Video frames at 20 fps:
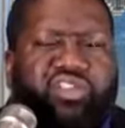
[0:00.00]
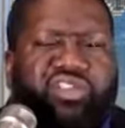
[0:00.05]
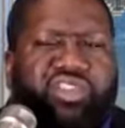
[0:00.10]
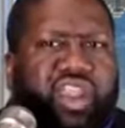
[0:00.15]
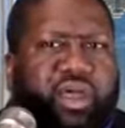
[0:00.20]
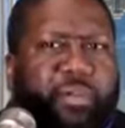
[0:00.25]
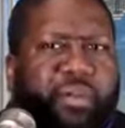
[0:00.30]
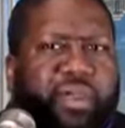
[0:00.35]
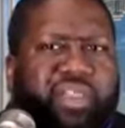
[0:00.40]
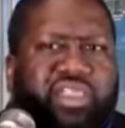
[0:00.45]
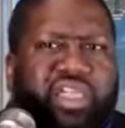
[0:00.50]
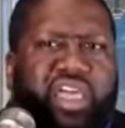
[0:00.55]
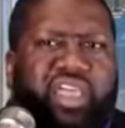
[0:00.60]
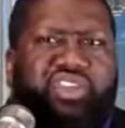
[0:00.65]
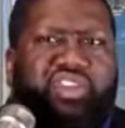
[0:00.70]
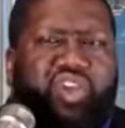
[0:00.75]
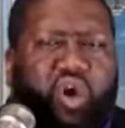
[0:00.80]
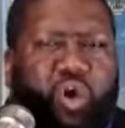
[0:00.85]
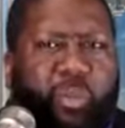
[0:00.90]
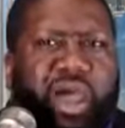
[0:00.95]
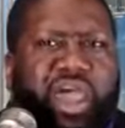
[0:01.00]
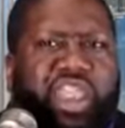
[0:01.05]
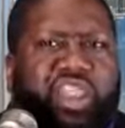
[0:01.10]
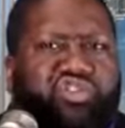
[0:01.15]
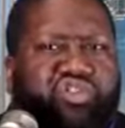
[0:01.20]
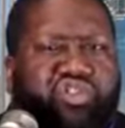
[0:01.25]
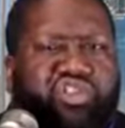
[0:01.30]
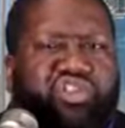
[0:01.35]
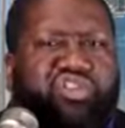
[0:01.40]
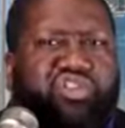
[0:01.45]
Don't sit up here and let
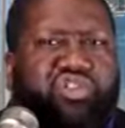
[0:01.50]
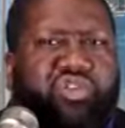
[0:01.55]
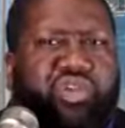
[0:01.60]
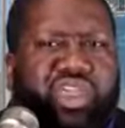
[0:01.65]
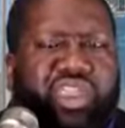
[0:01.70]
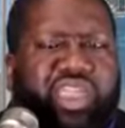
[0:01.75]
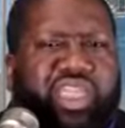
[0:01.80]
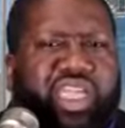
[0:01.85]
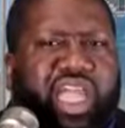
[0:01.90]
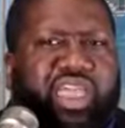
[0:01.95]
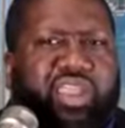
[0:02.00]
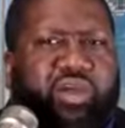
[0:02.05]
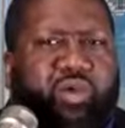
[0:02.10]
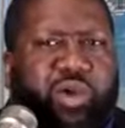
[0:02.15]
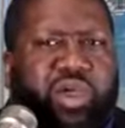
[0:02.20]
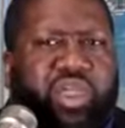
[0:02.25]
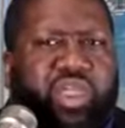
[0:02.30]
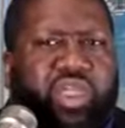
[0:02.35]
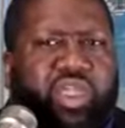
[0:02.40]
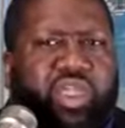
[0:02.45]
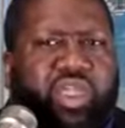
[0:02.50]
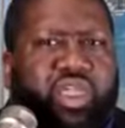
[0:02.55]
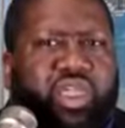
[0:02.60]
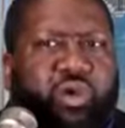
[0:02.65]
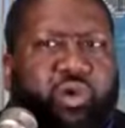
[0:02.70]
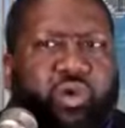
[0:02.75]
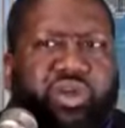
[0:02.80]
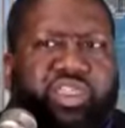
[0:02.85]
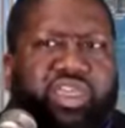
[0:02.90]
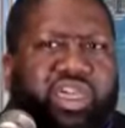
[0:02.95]
nobody treat you any kind of way.